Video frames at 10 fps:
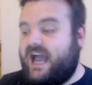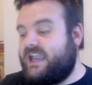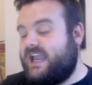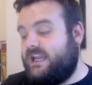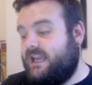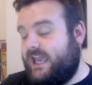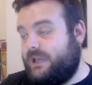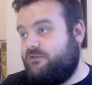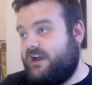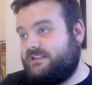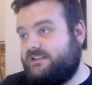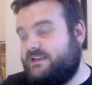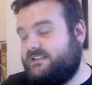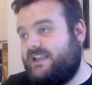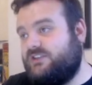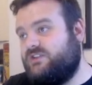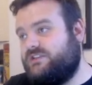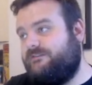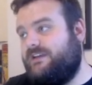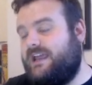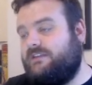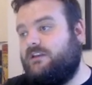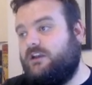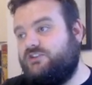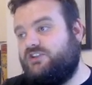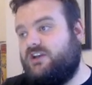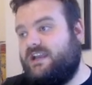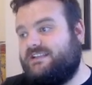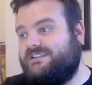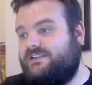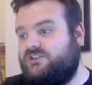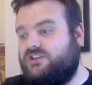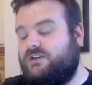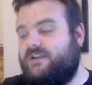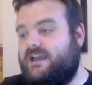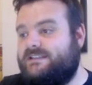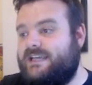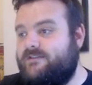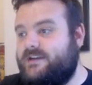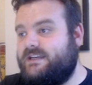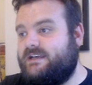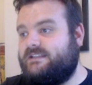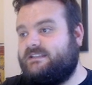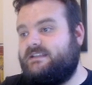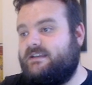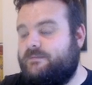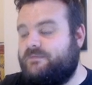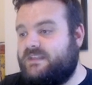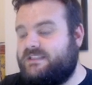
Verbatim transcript: I kind of like Praxeus. It does feel like the logical extension of like Terry Dicks, um,